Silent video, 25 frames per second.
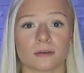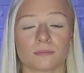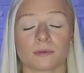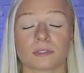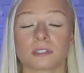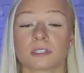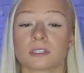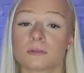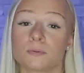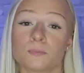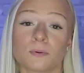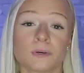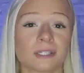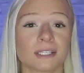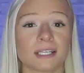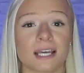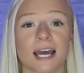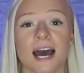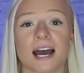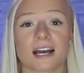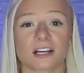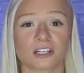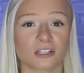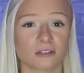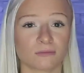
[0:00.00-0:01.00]
but to put the
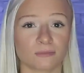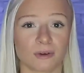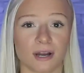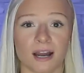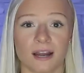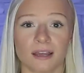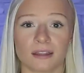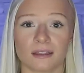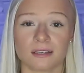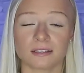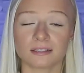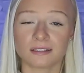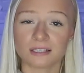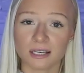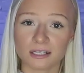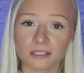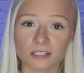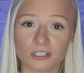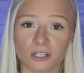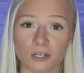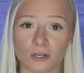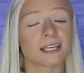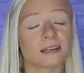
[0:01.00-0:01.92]
action behind the intention.